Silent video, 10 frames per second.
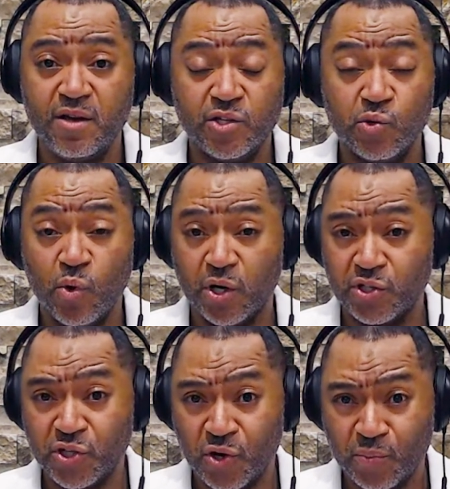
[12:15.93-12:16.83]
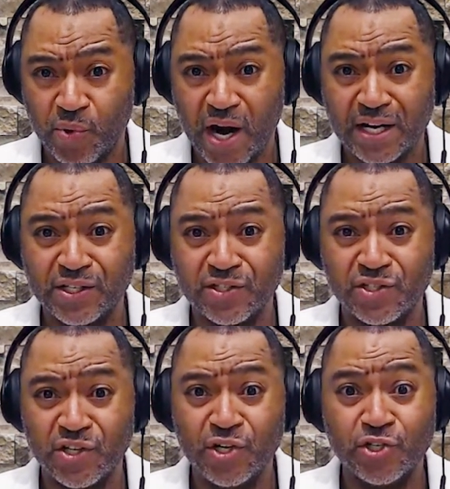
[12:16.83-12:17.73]
you want to start a
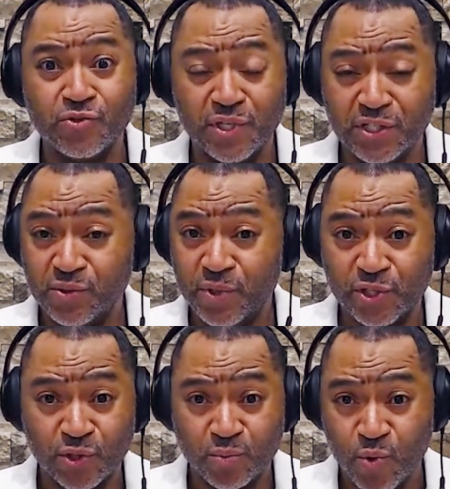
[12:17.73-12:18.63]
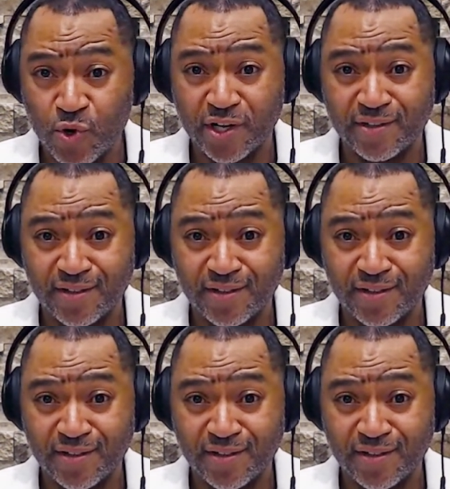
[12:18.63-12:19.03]
practice, you need to be supported.